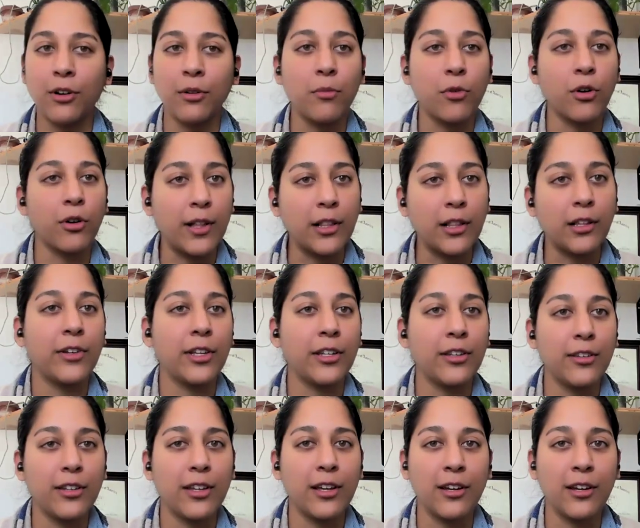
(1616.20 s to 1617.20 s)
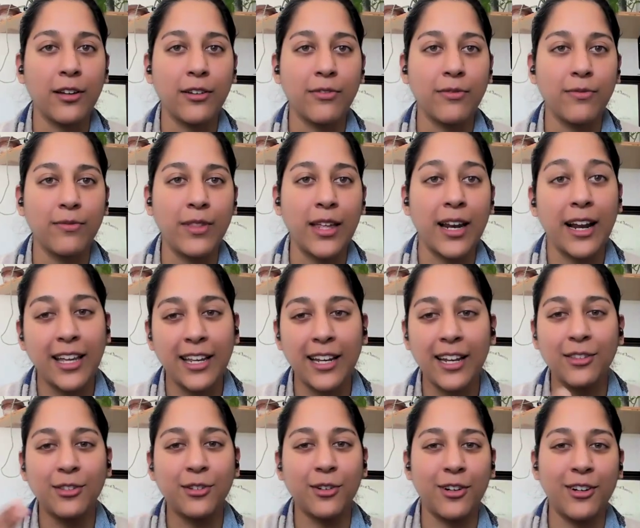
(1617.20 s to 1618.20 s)
are more relevant that I can
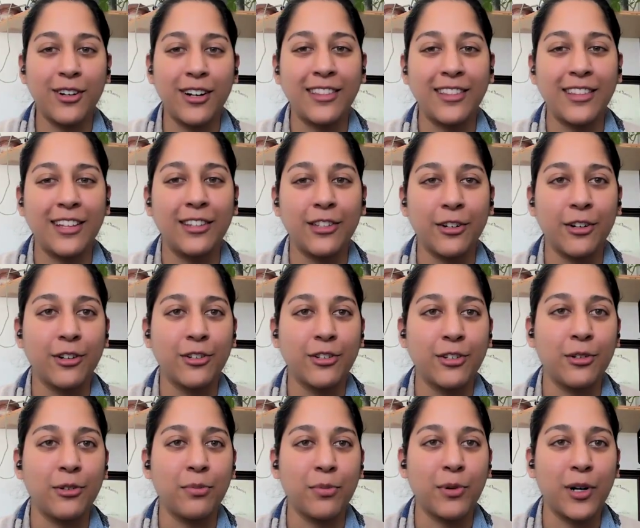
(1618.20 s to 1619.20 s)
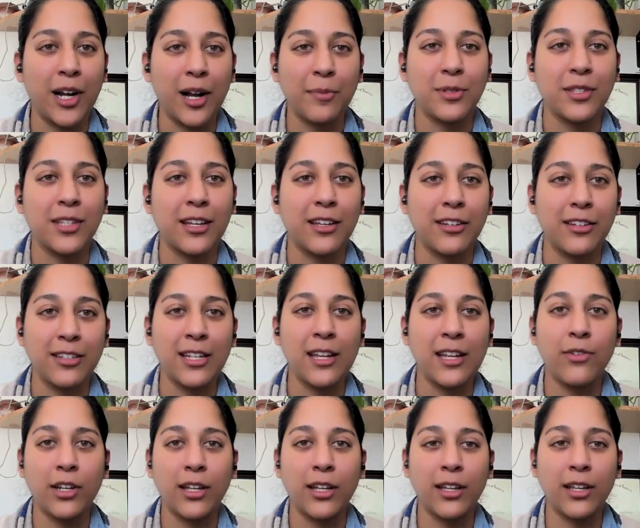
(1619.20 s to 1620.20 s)
answer, and I think there are two perhaps that
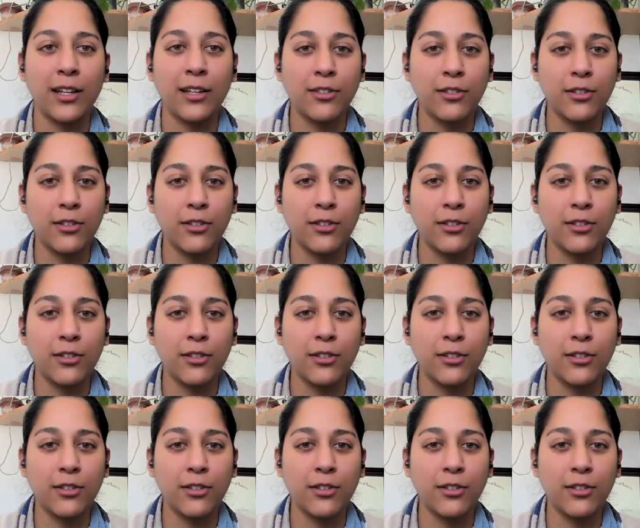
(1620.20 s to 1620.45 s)
David can